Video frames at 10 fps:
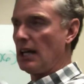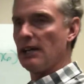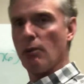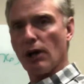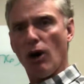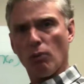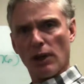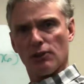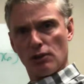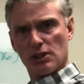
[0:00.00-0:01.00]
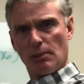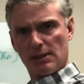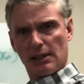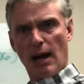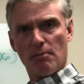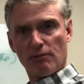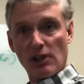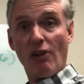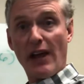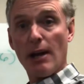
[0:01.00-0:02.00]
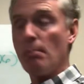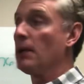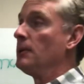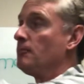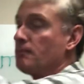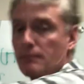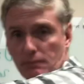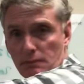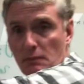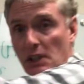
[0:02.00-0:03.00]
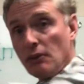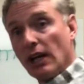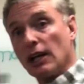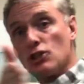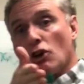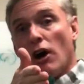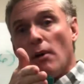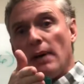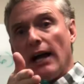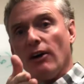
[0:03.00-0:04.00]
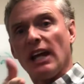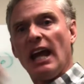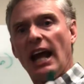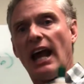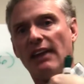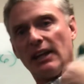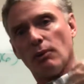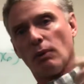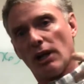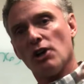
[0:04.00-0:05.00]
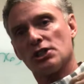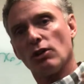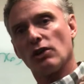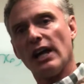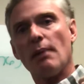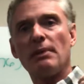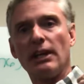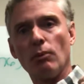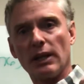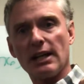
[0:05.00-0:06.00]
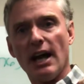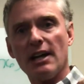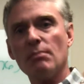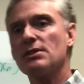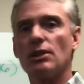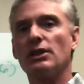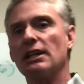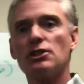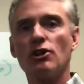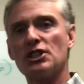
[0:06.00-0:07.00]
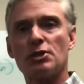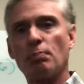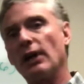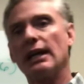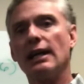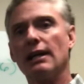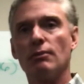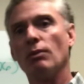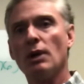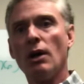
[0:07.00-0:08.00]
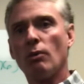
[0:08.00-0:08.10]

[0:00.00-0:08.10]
and they would all run through some type of clamp. They could draw them out and then it would also clamp and then it would cut them so things aren't springing and